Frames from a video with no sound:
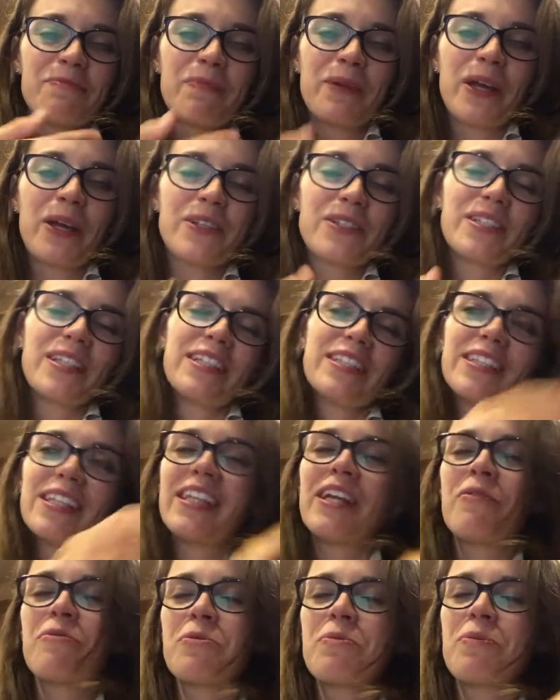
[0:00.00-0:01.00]
because
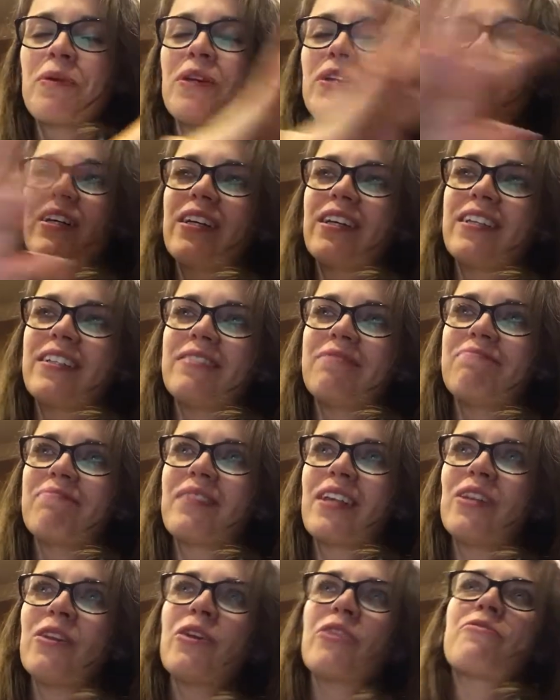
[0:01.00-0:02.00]
that would be
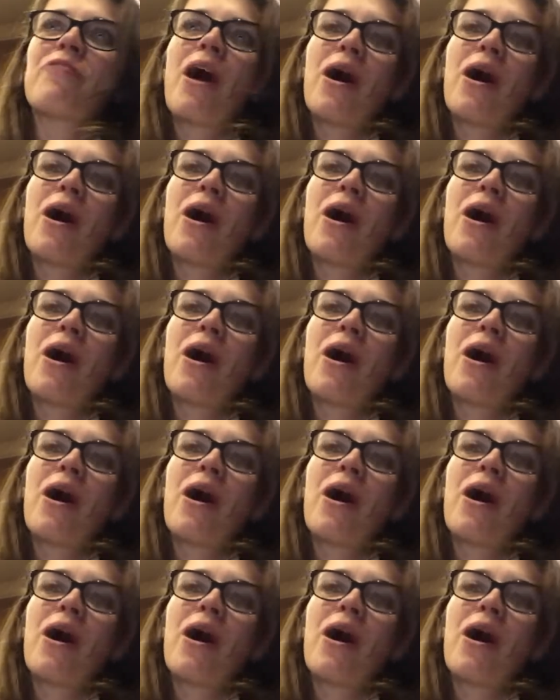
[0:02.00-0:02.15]
a lot of